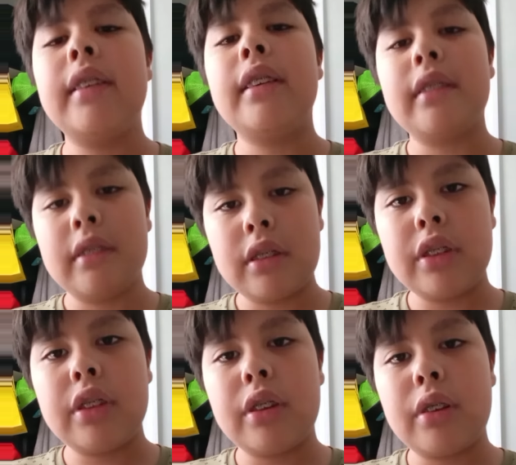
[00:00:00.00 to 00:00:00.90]

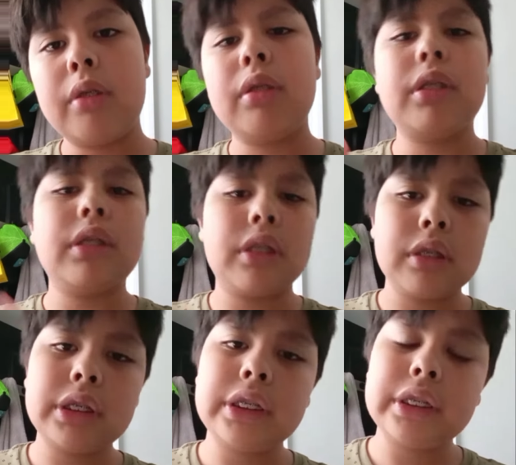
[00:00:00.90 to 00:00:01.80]
So go
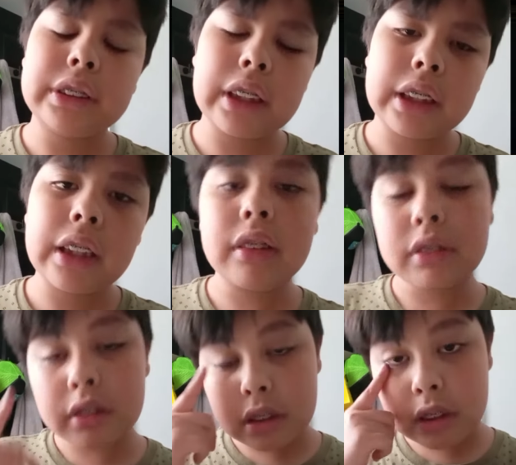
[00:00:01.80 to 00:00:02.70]
check out
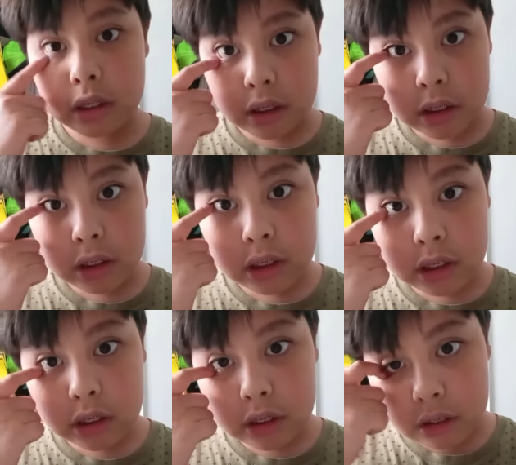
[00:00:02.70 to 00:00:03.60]

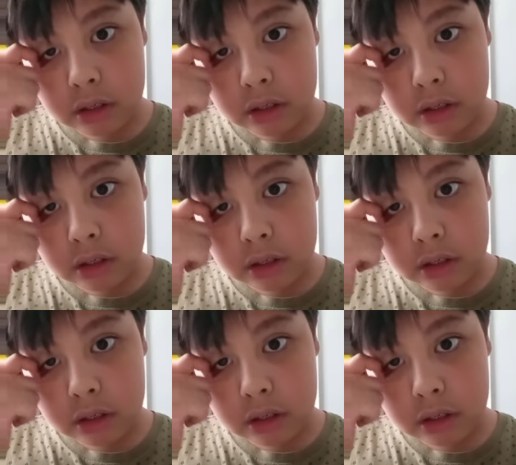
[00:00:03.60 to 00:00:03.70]
so